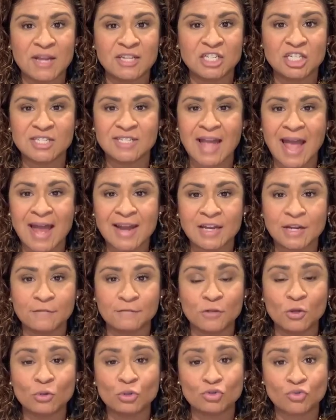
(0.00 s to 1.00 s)
just adding a
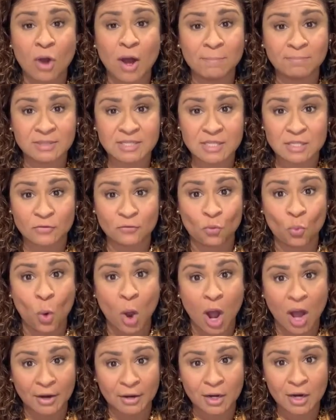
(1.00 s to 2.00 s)
few droplets of
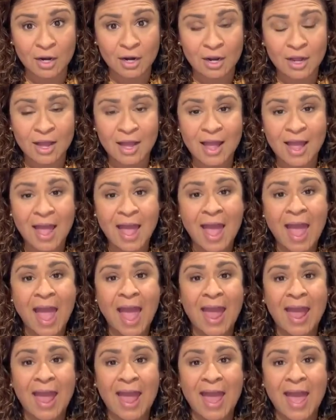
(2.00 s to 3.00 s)
water,
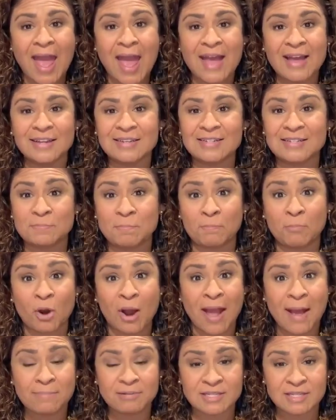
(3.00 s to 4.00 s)
and
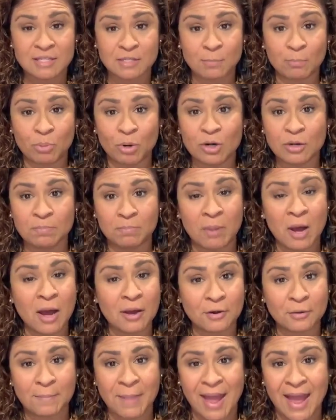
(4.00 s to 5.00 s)
perhaps it's a burnt
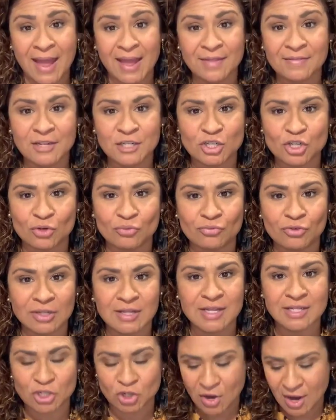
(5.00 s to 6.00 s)
butter pan that you're
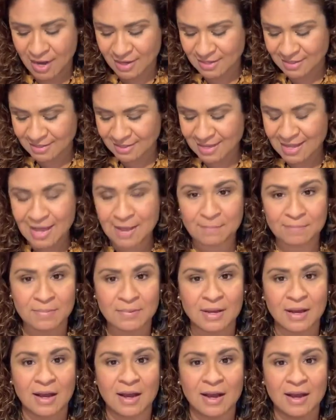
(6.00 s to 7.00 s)
really trying to keep
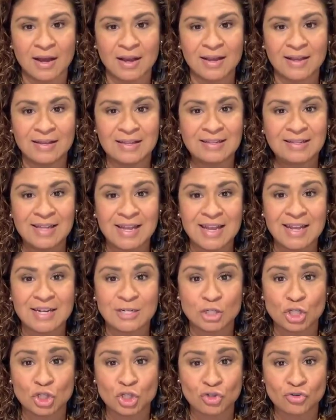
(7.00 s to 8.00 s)
clean
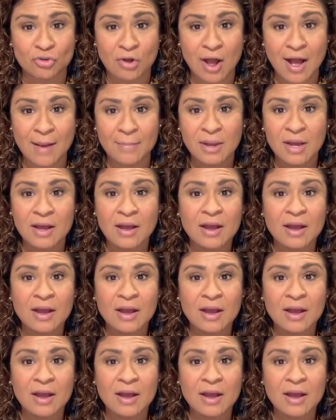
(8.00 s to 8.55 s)
and scrub.